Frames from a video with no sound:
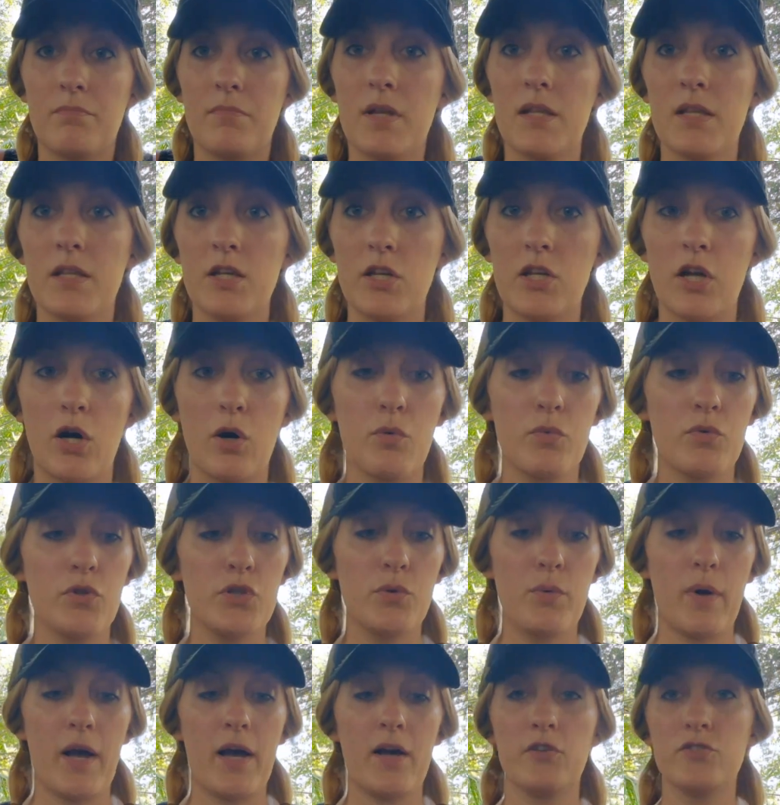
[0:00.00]

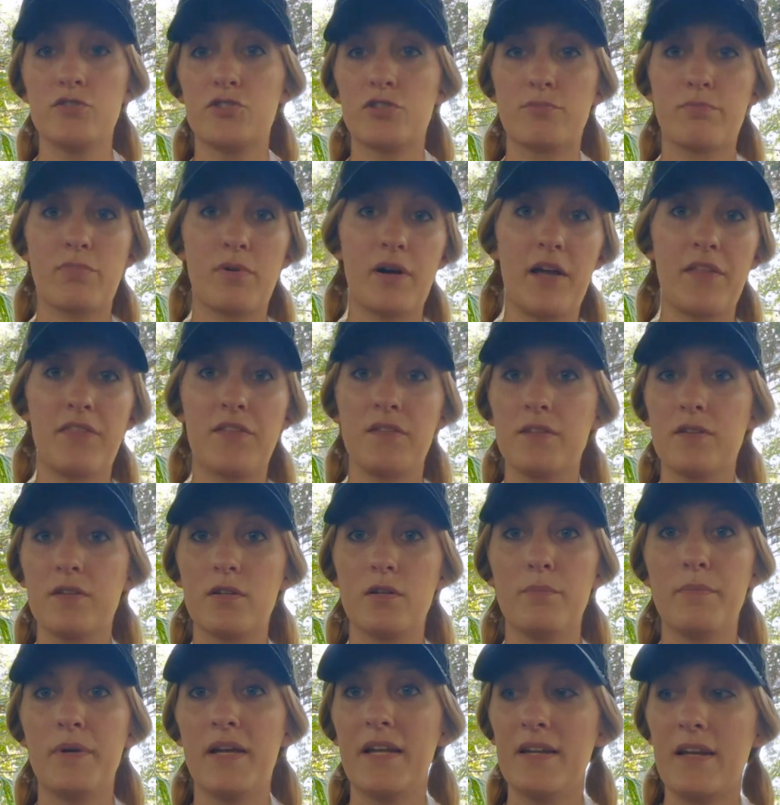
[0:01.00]
you held your breath a
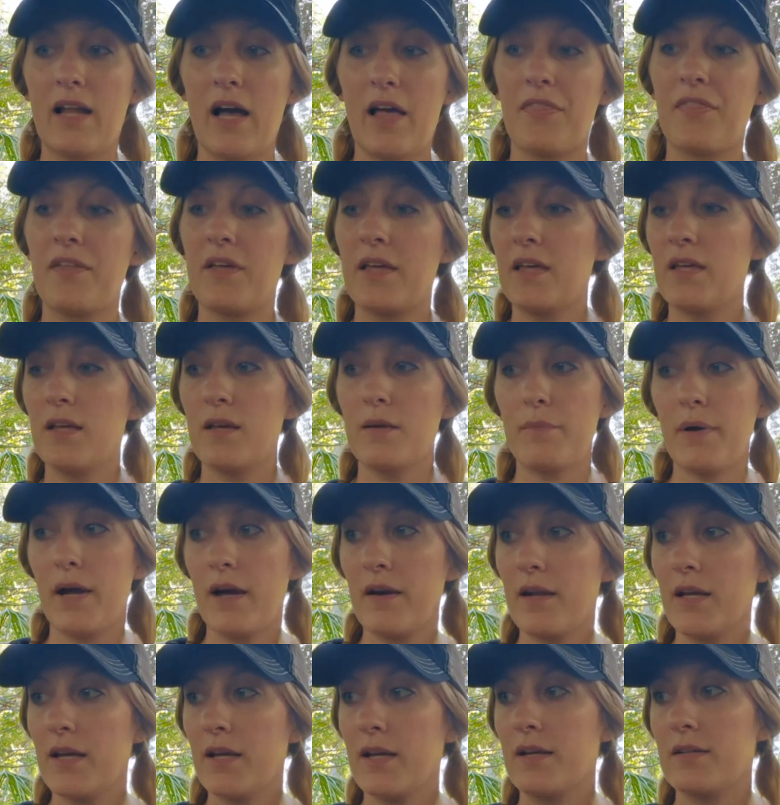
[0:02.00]
little bit, not thinking
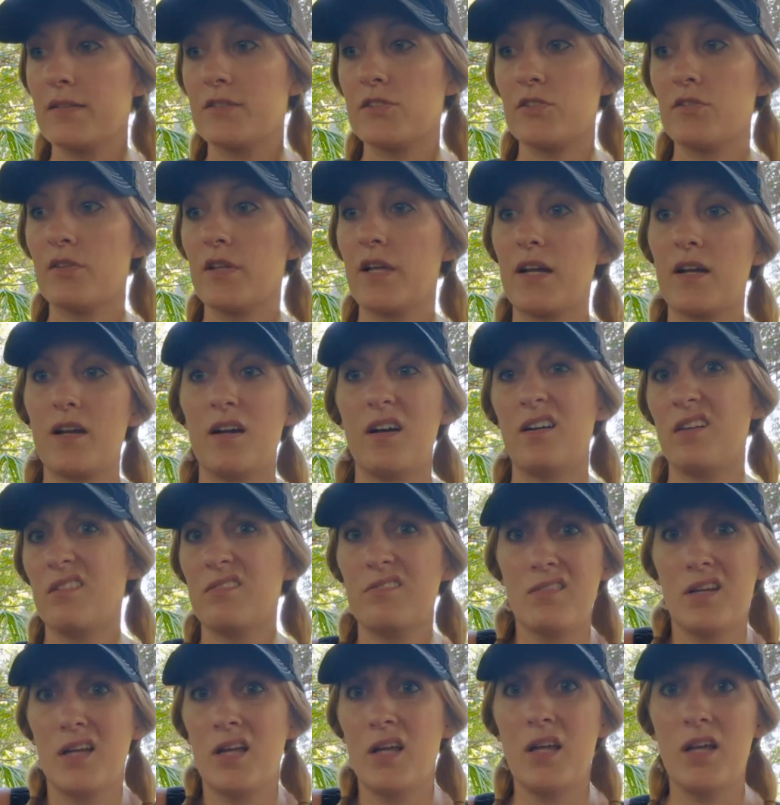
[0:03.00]
about it, because you're like,
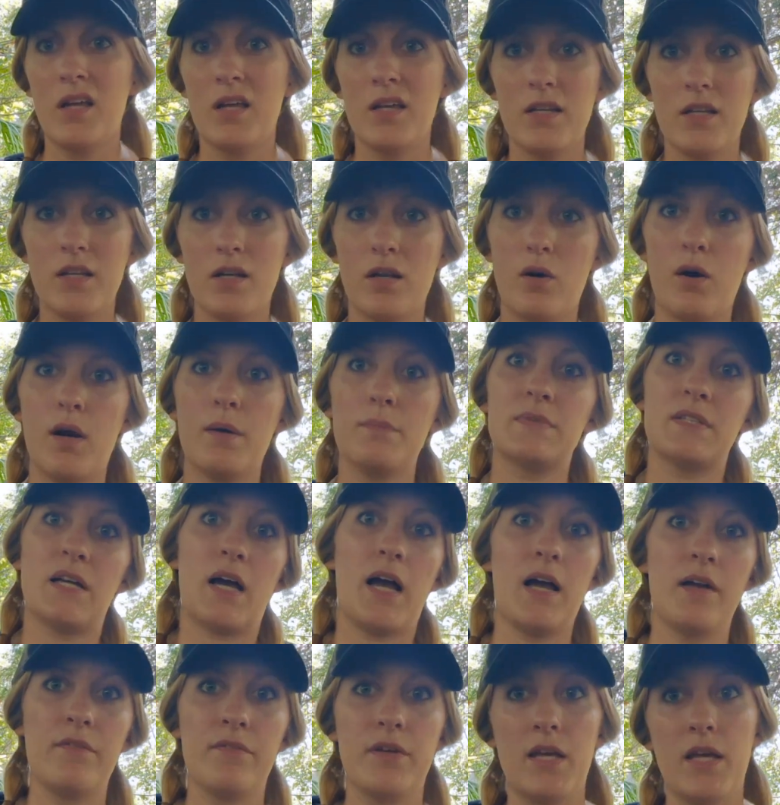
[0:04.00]
I'm
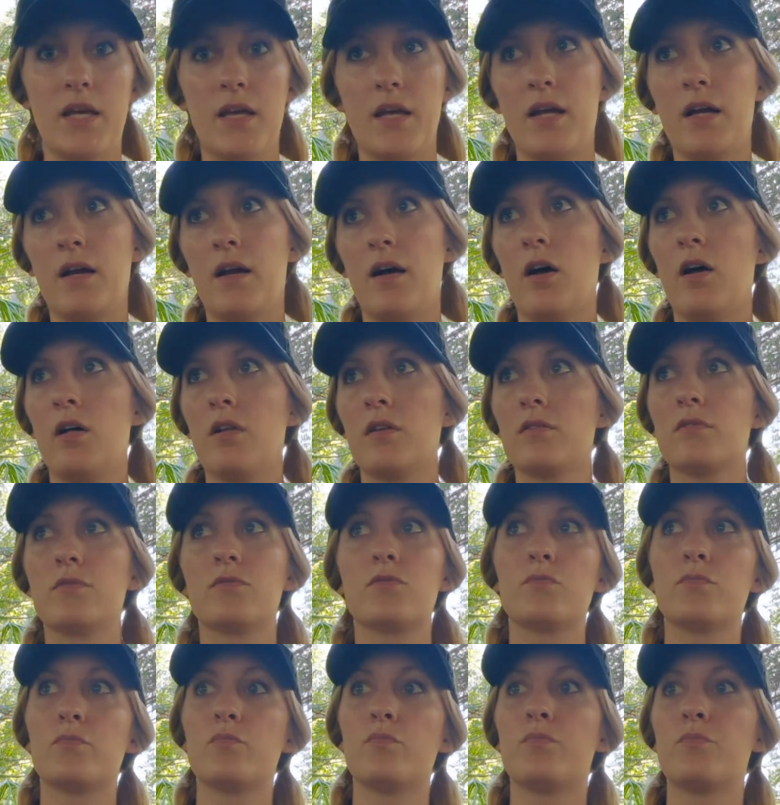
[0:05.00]
diving, I'll
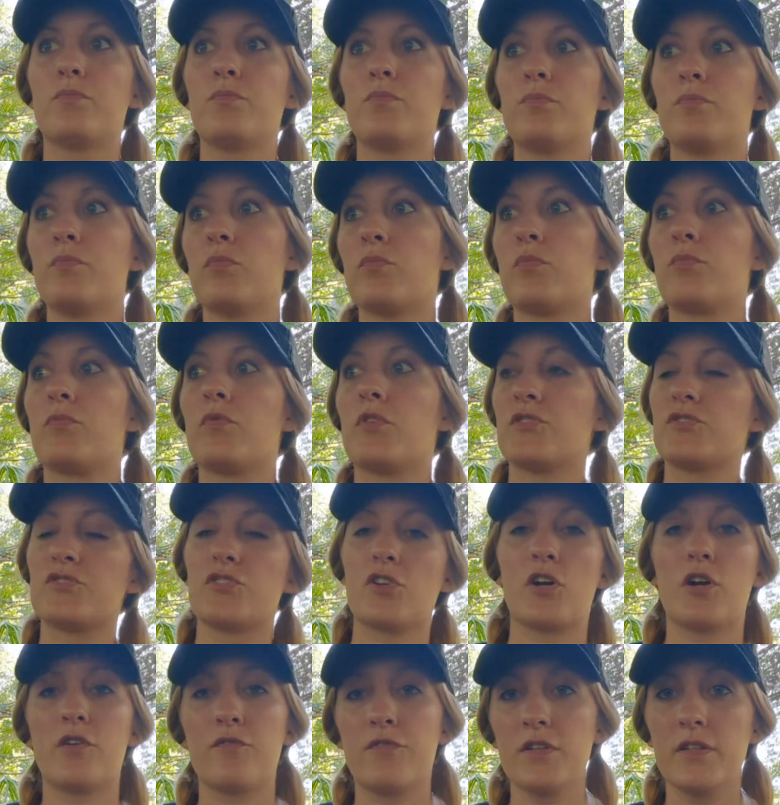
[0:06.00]

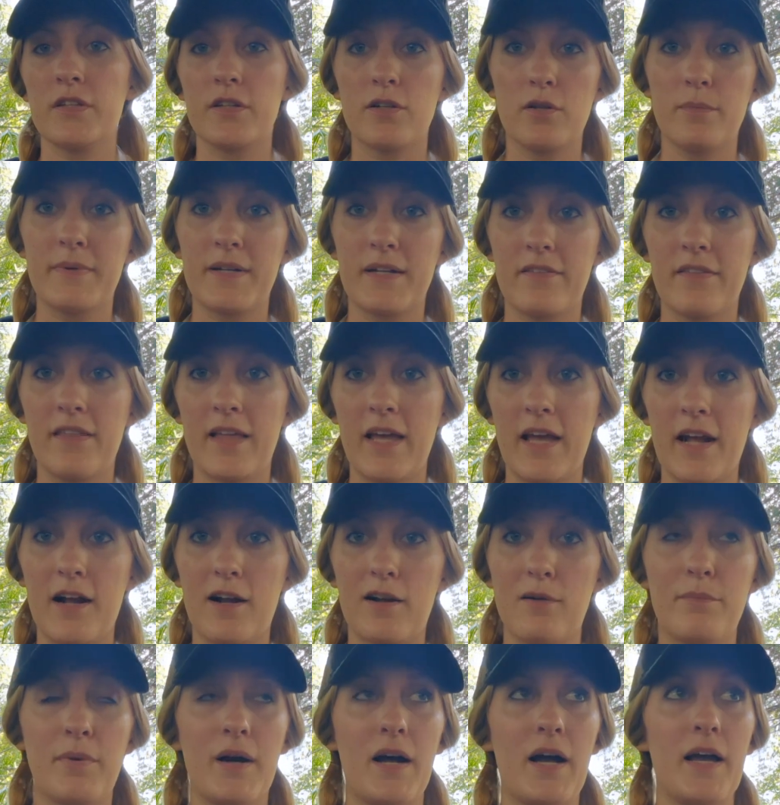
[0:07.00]
reserve a little bit of the
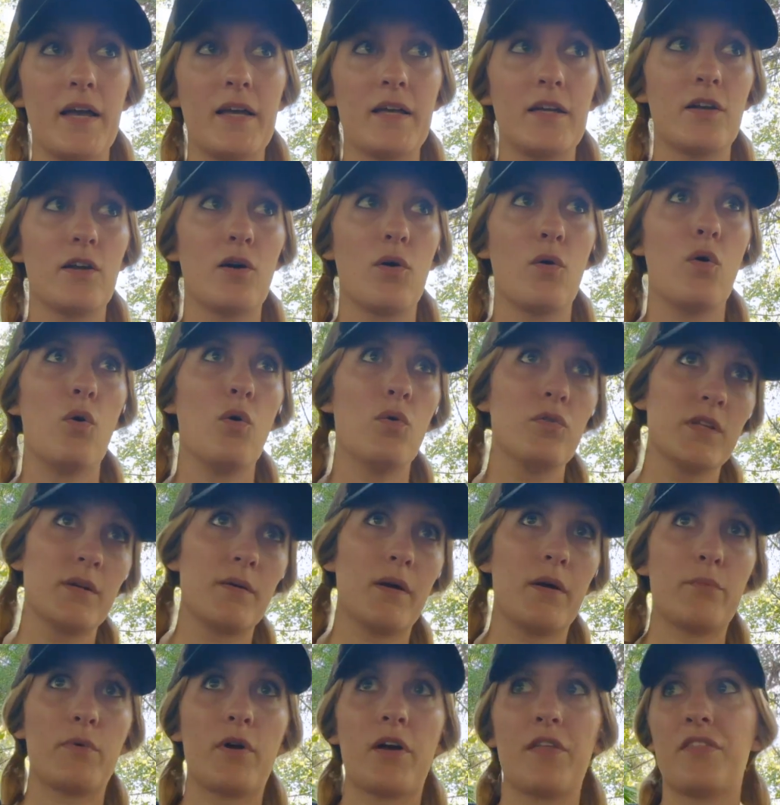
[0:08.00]
air by, holding
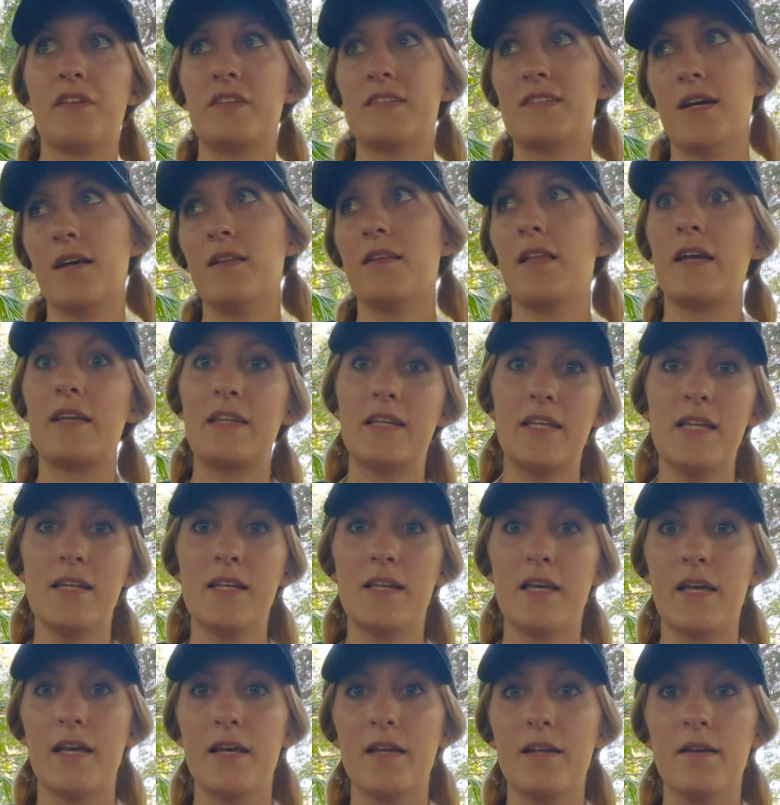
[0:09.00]
my breath until I
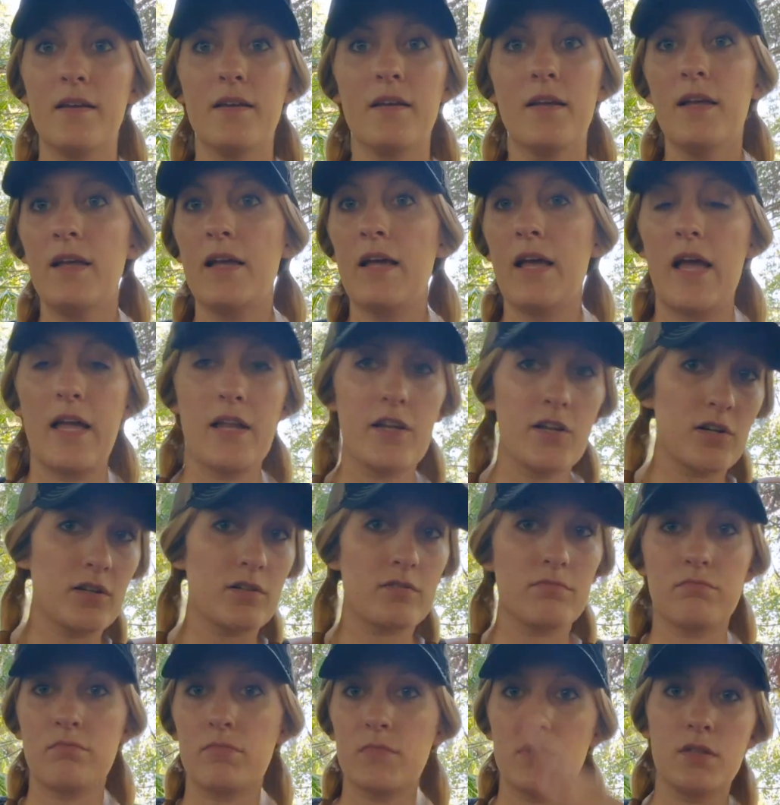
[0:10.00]
need it. And
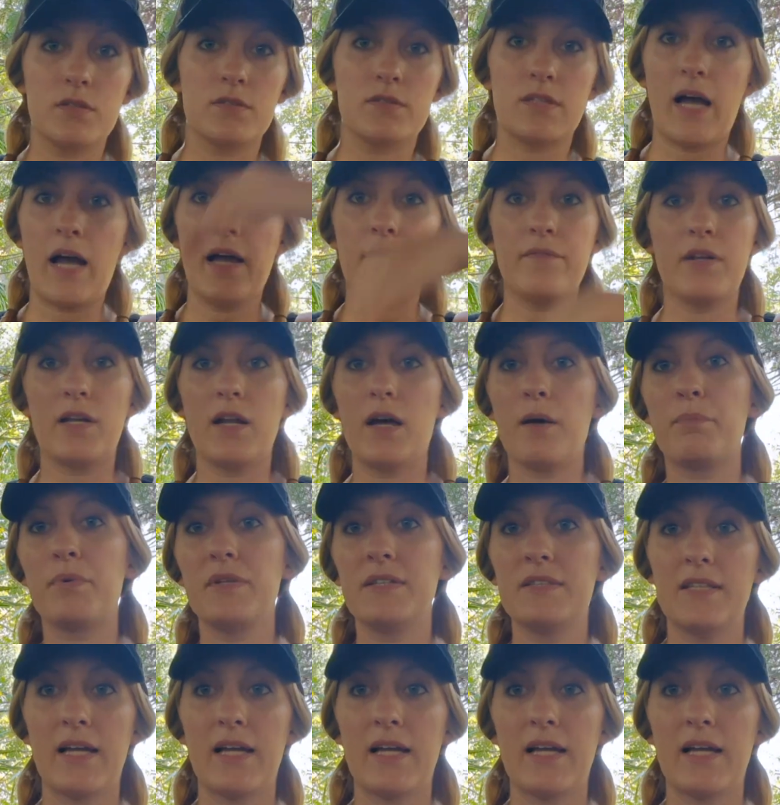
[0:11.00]
you're diving up and